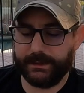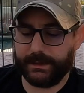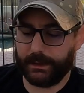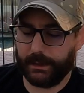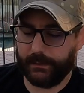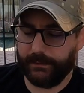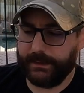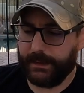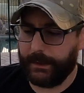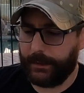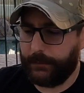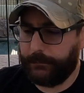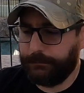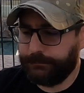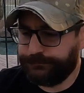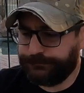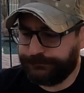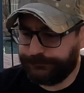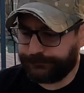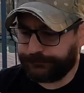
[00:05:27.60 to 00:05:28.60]
to get on the air.
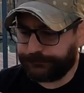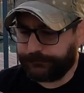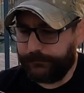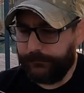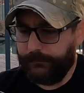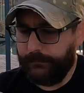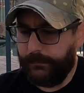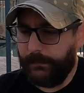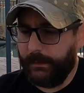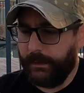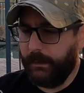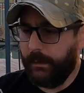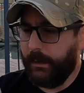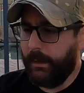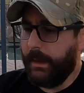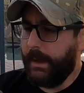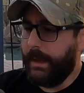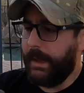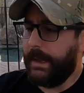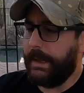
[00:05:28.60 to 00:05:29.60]

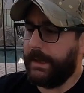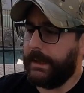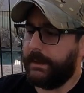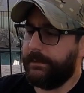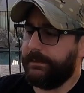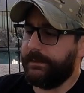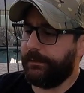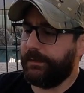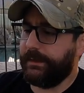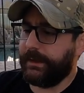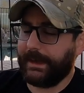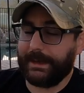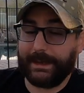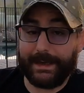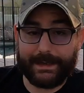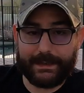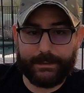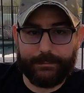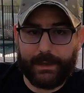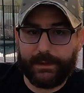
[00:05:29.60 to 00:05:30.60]
And the other thing I
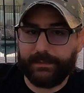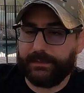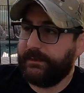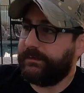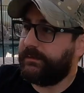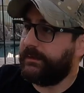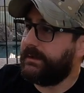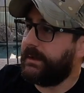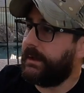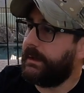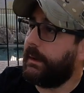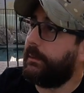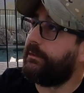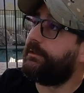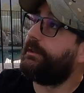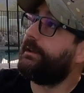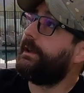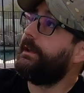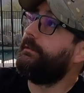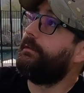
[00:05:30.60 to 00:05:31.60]
like about this antenna, I
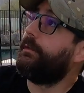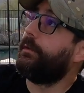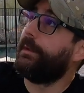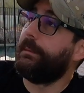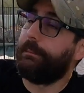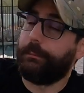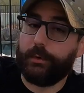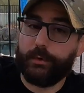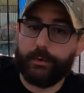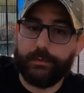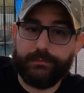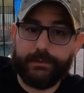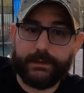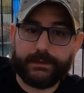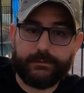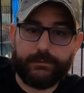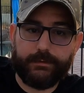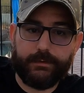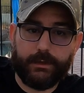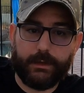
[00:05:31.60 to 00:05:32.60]
was looking for the
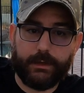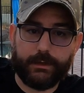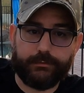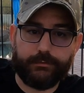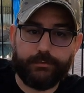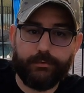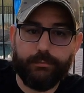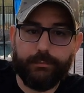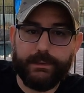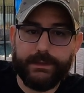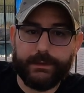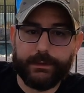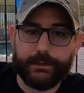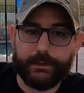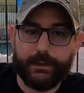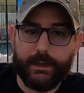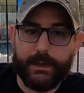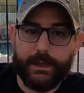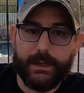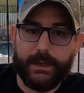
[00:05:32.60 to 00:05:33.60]
perfect uh, two
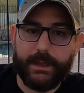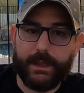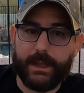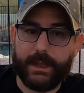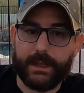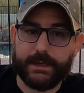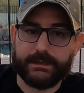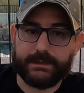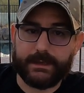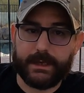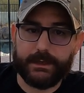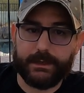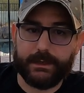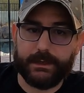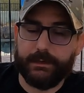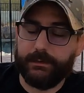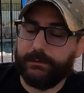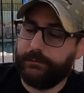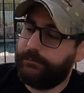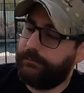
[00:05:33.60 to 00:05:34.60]
meter
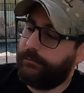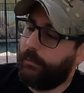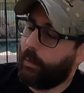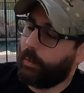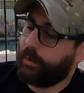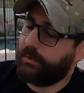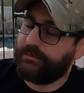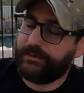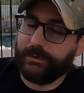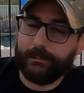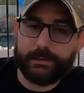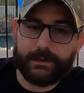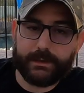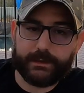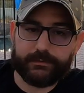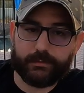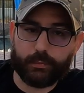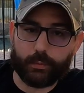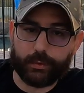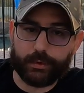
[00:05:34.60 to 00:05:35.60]
antenna for
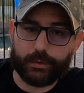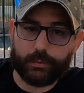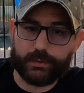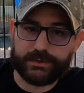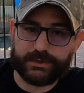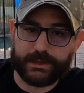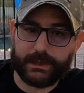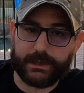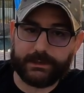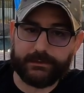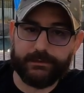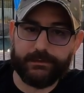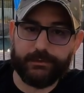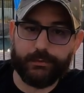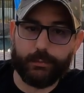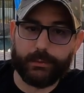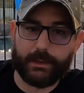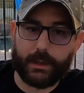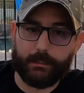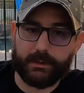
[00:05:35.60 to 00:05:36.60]
simplex work, which I like to
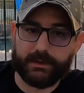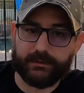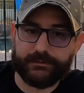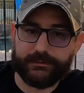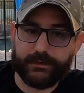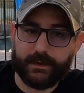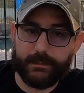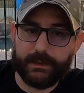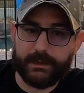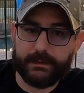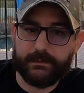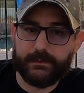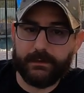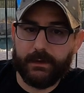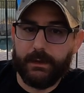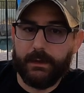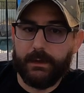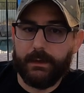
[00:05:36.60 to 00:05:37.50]
do when I'm on a summit,